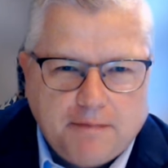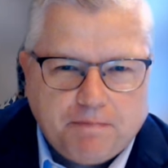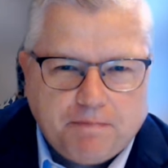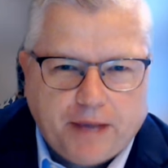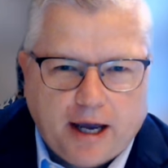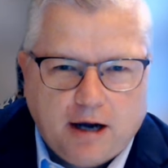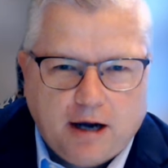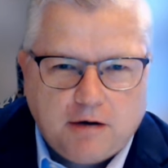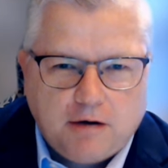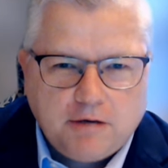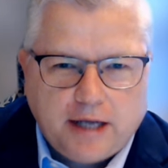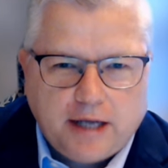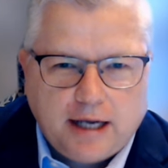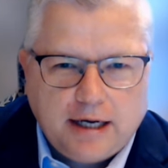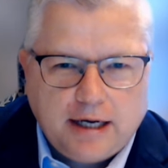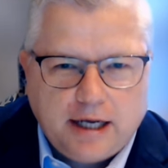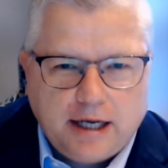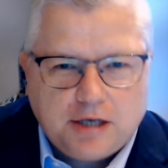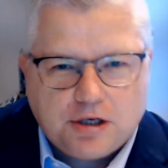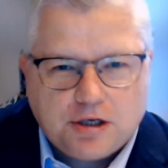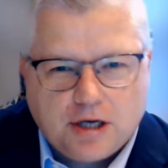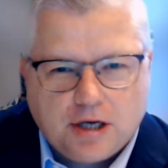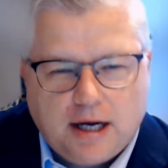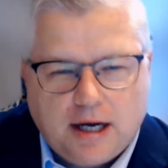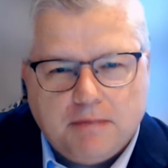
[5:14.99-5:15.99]
Our N
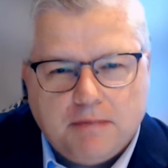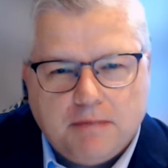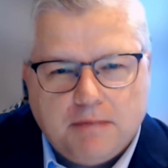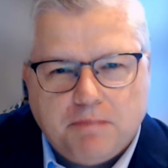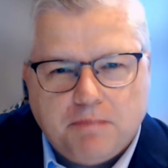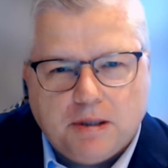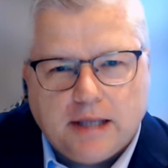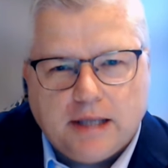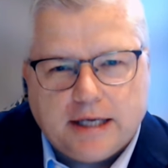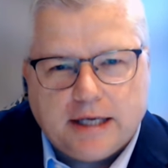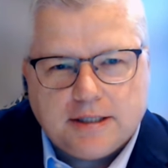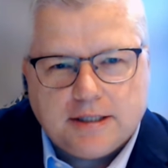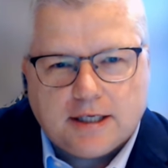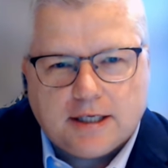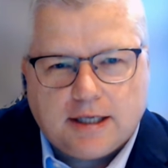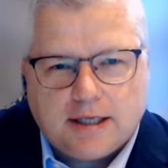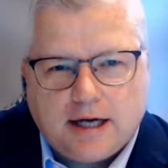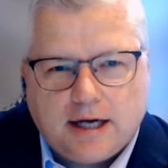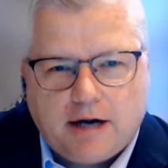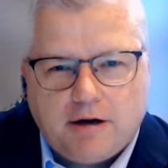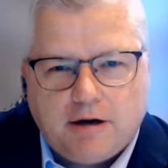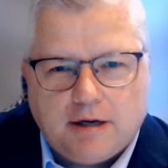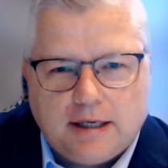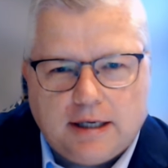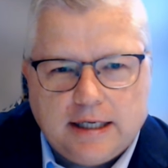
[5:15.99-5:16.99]
H I bill, as it
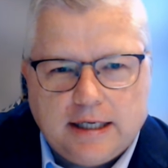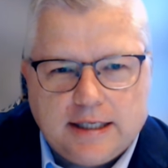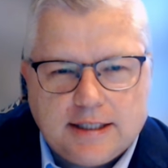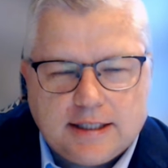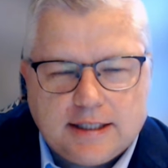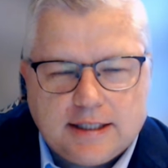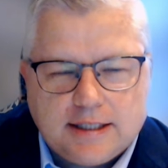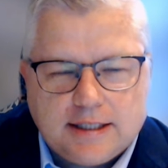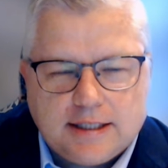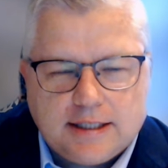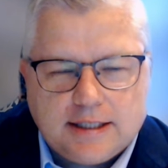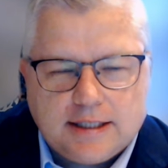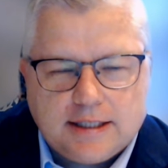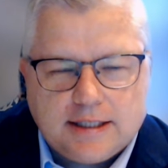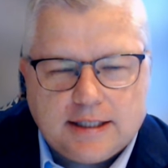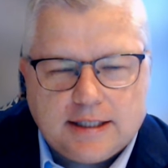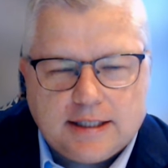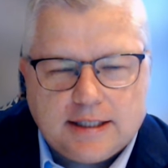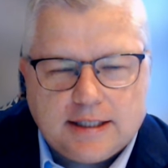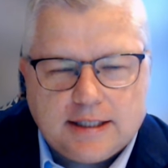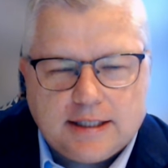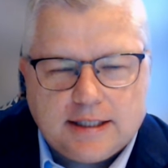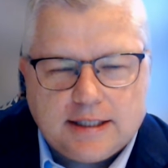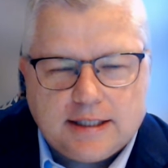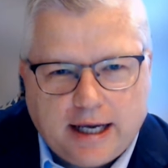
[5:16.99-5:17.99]
currently stands,
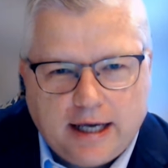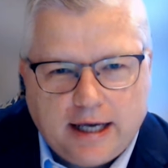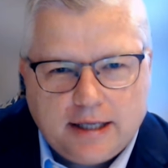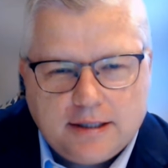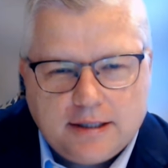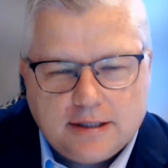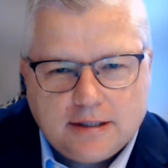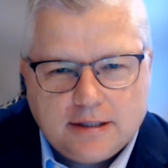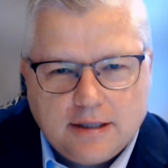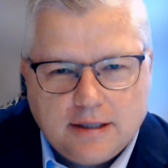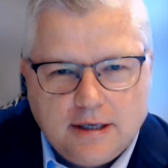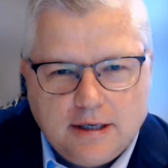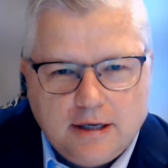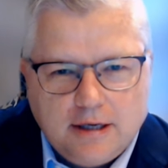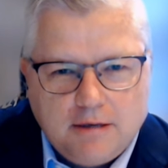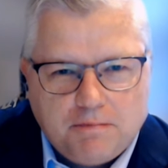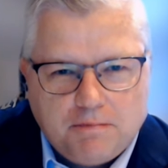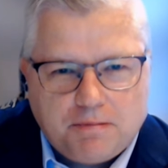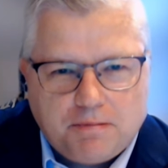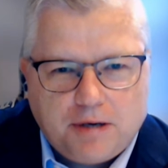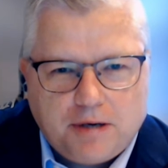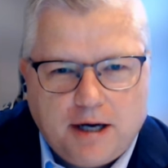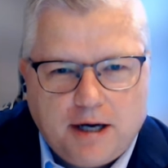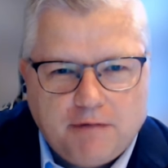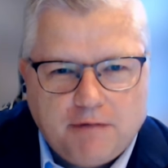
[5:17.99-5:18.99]
relegates
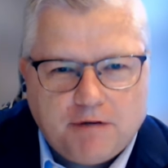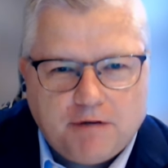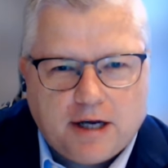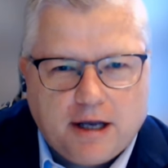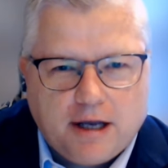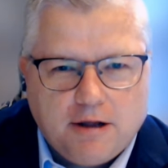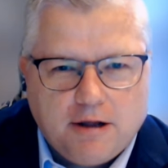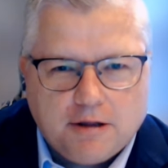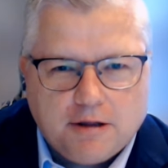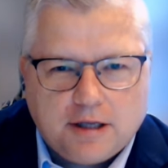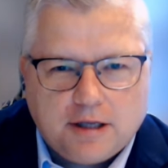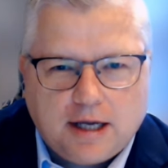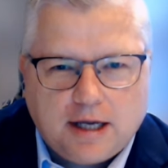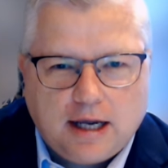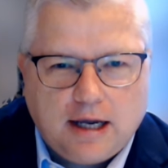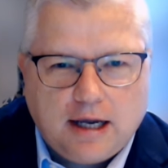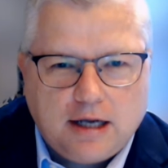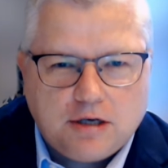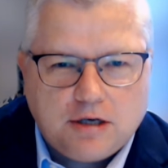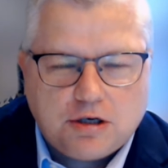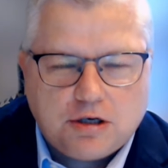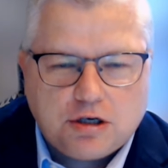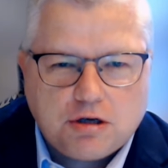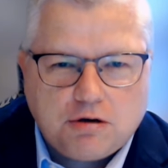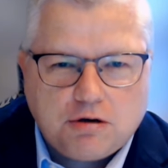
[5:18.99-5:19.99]
private healthcare
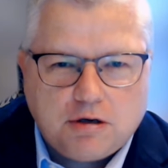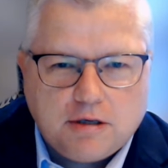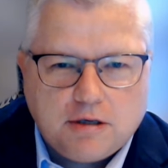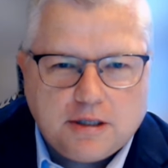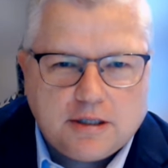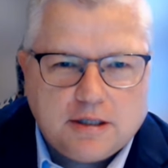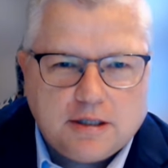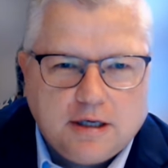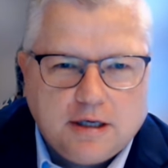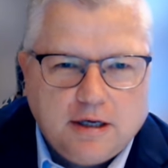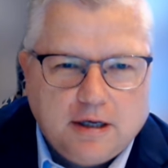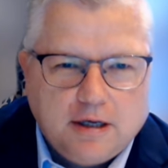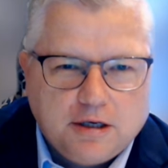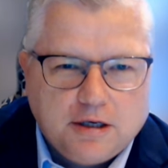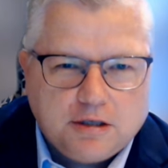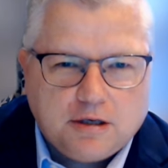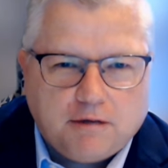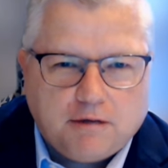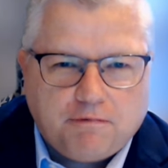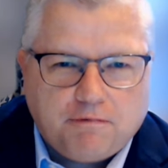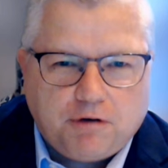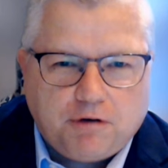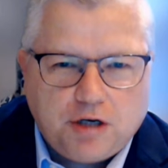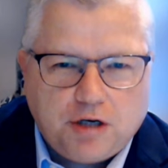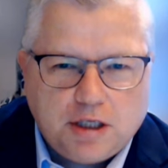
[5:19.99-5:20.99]
insurance to
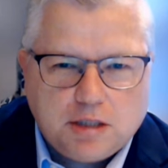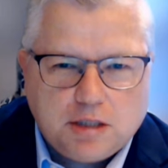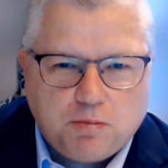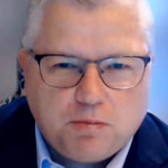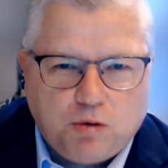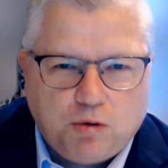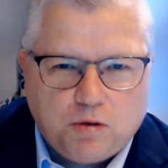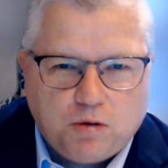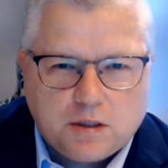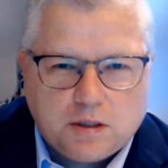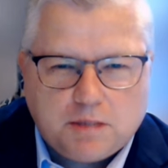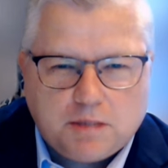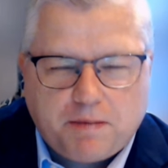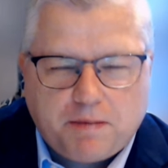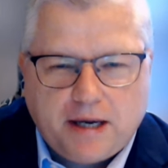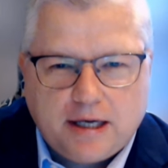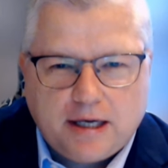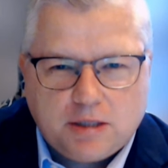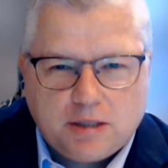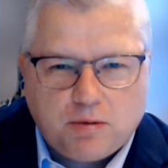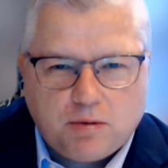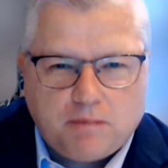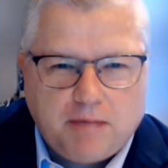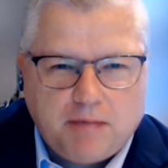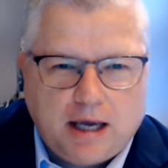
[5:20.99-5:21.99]
a very small space
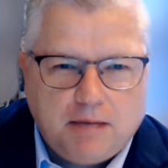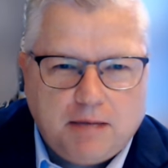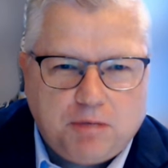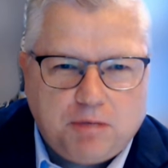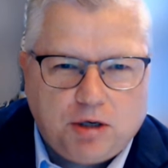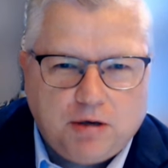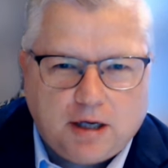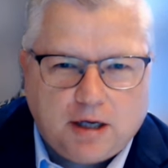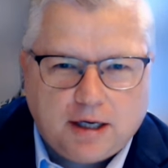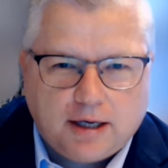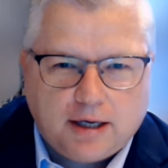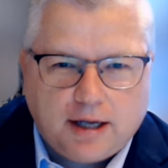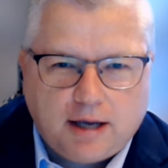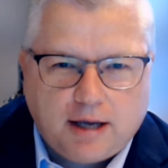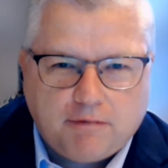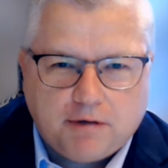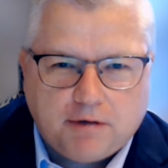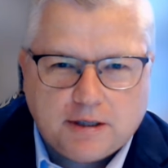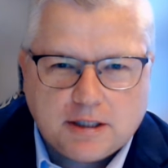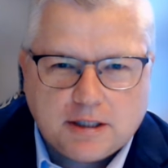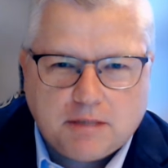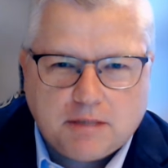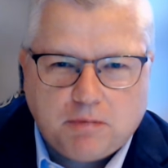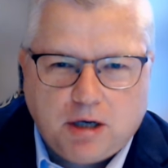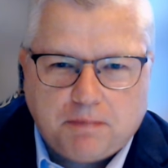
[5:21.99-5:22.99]
where maybe you can cover
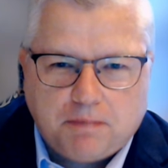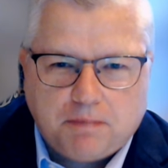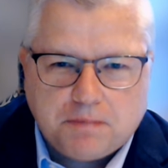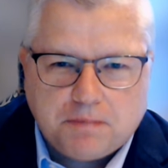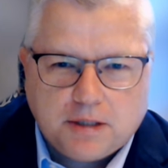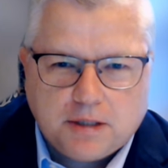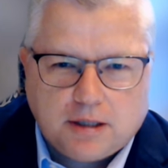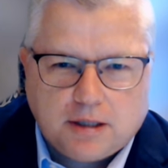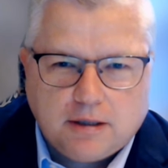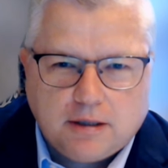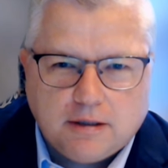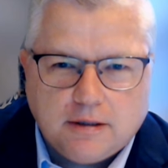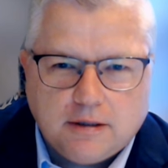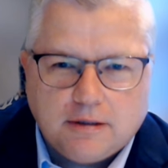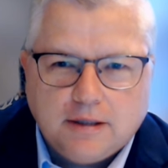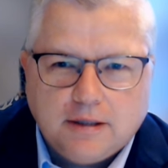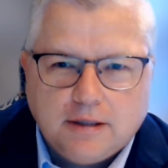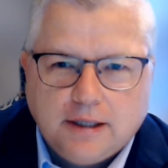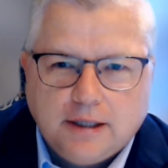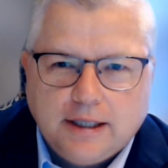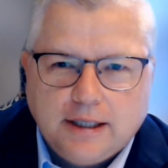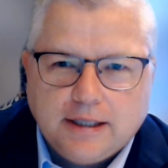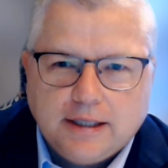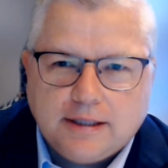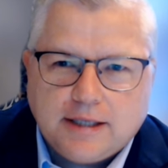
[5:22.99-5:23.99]
some optical,
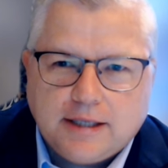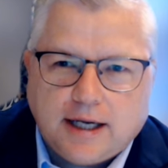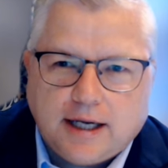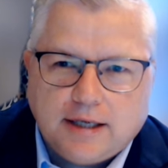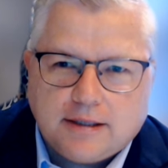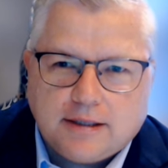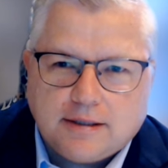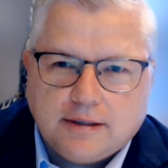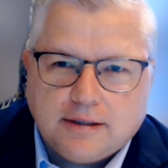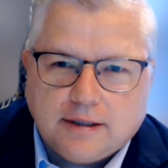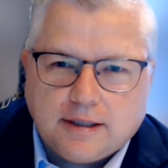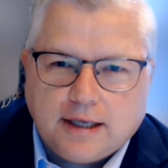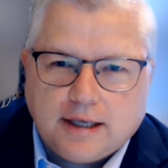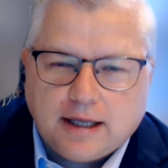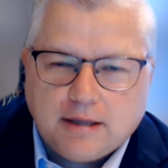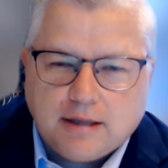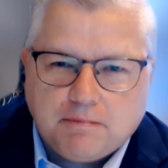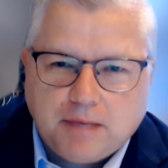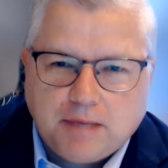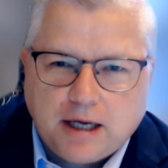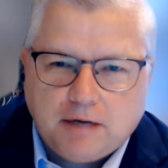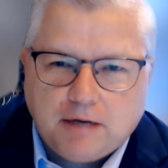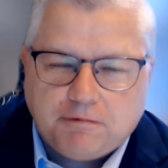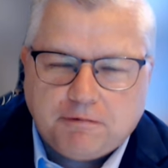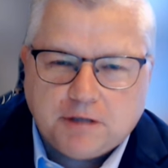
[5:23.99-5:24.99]
dental, and other
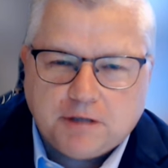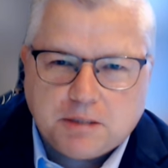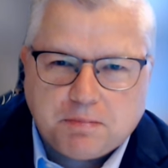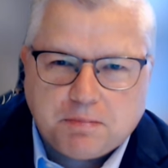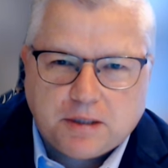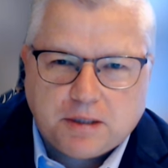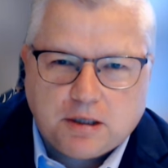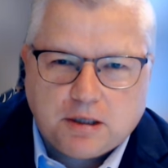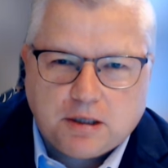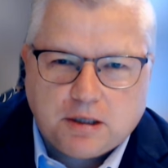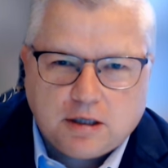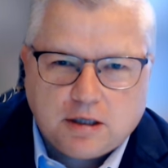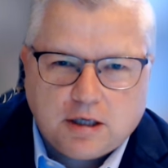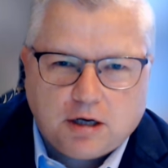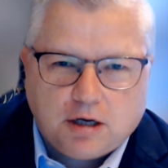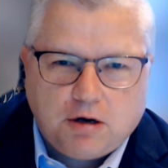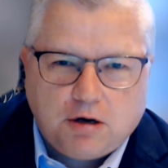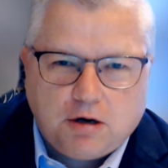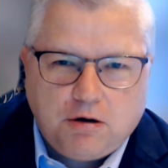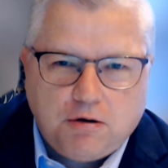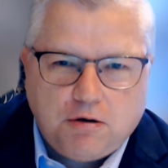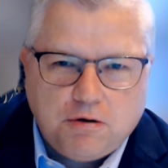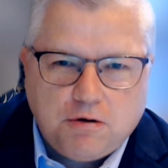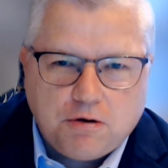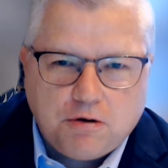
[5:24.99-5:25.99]
benefits, but not a
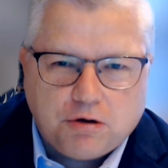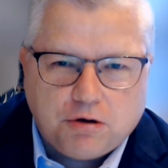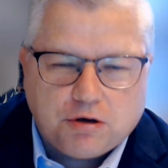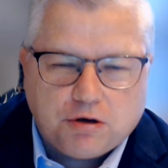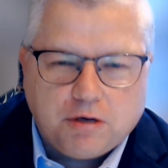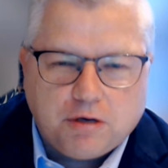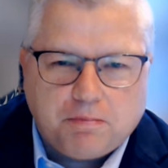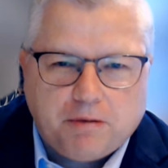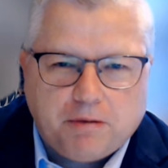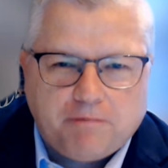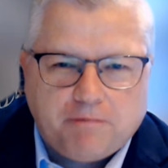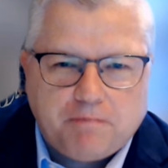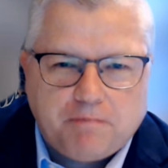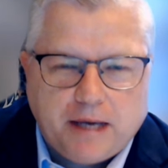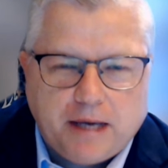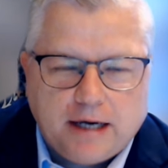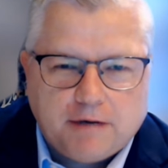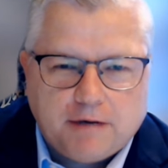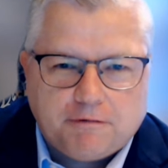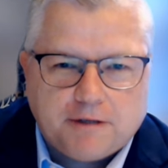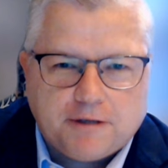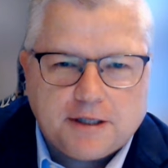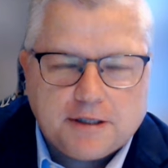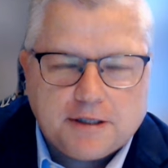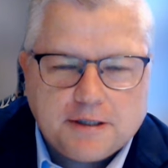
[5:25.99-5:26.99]
core group of
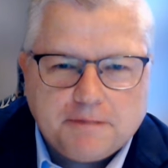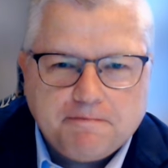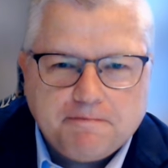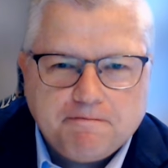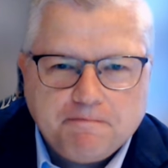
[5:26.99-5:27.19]
benefits.